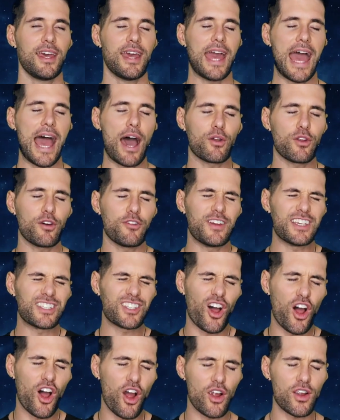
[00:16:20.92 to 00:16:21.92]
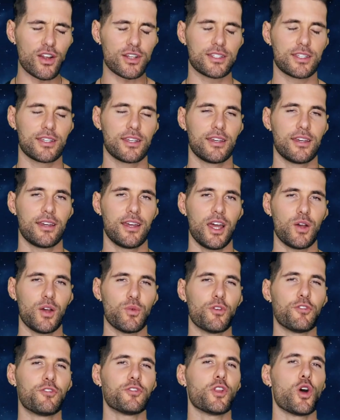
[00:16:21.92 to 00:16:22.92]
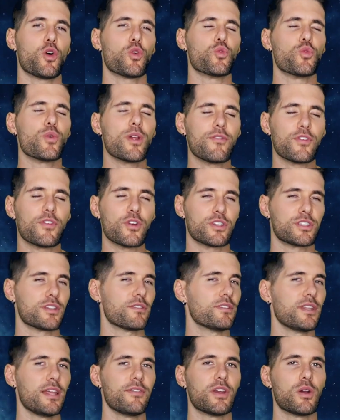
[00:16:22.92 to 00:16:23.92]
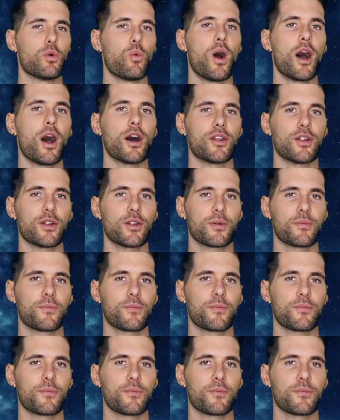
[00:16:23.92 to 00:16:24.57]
"out of his heart will flow rivers of living water,